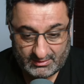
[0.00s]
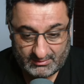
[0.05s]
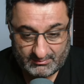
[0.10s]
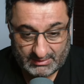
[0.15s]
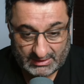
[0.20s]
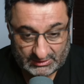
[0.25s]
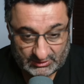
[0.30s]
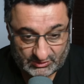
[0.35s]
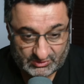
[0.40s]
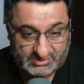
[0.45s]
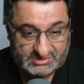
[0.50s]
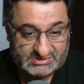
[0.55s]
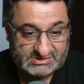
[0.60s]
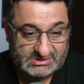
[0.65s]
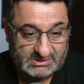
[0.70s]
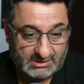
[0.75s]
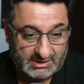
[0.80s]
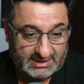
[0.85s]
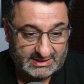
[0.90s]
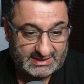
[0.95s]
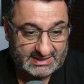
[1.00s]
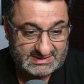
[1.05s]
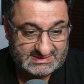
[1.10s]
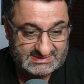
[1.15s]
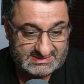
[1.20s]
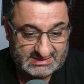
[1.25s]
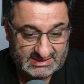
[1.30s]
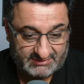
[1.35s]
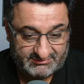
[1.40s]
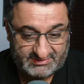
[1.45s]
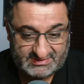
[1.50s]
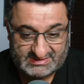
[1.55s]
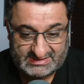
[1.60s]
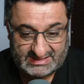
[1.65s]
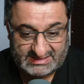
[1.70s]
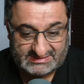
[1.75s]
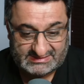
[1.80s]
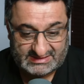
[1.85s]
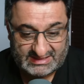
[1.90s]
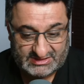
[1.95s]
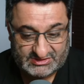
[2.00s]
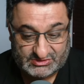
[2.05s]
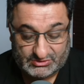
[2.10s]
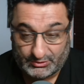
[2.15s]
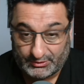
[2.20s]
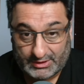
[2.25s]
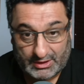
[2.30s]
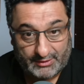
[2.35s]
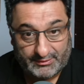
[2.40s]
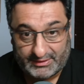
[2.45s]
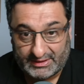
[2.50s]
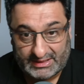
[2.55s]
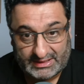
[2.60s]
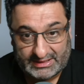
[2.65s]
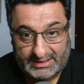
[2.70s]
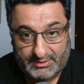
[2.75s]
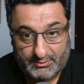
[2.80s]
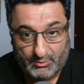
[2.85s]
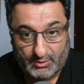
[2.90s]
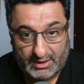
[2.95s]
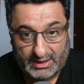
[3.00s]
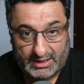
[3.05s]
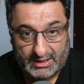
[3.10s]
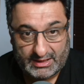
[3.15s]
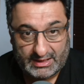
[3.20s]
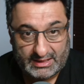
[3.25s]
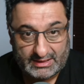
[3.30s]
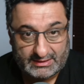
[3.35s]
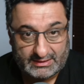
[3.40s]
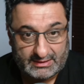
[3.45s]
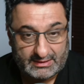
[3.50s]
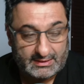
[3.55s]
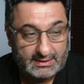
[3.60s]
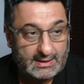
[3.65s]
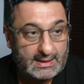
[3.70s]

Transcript: But looks like it's another season that's not going anywhere. And